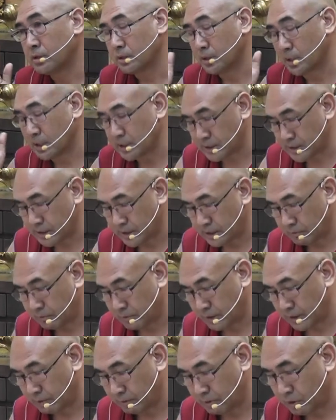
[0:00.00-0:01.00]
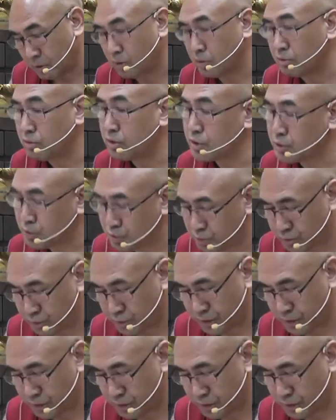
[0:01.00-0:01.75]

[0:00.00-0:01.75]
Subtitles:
Let's say we have only two